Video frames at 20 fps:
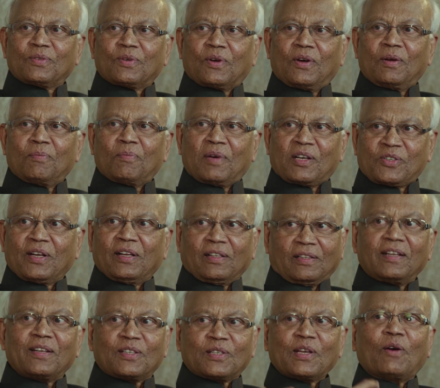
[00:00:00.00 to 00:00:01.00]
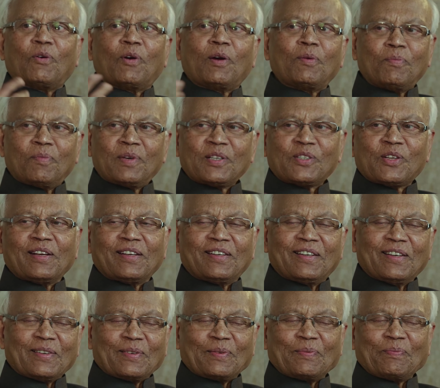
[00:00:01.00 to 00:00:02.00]
called Mashel. That's how I'm
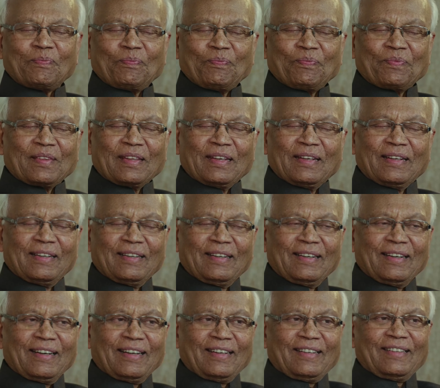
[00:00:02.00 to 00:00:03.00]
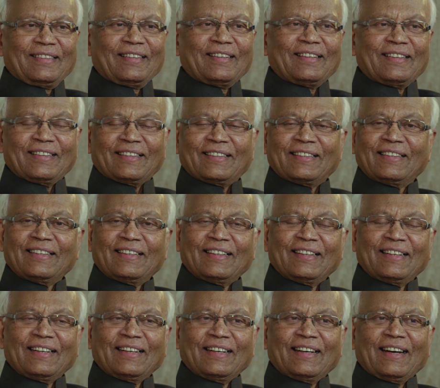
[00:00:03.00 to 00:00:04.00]
Mashelkar. And
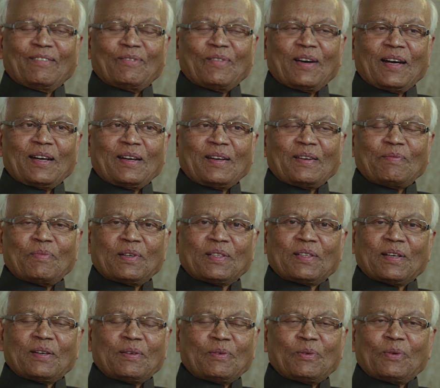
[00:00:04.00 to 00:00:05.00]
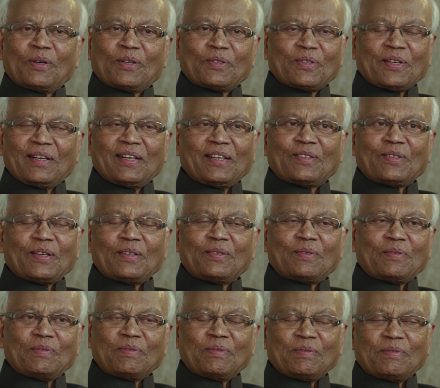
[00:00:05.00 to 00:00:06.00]
my mother was illiterate,
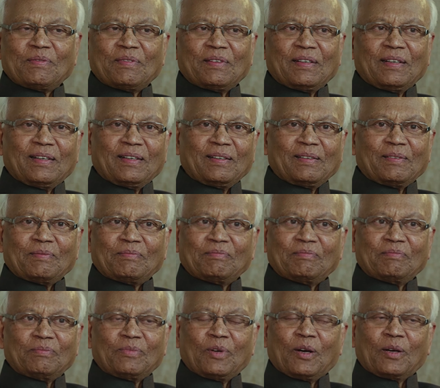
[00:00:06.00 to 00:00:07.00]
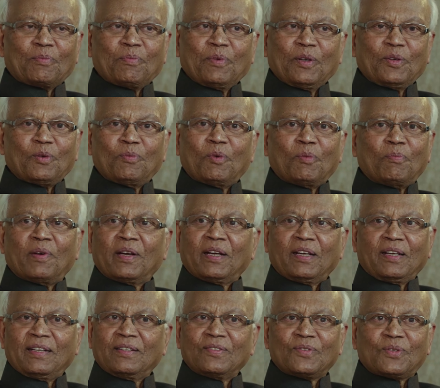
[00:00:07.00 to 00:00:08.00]
brought me to
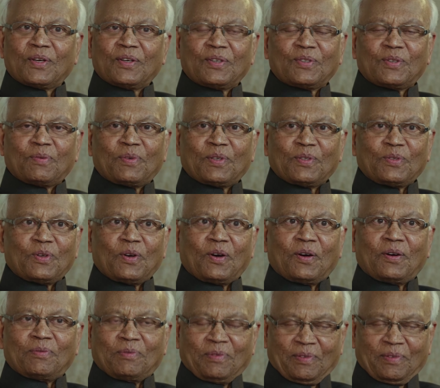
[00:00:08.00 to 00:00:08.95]
Mumbai in search of a job.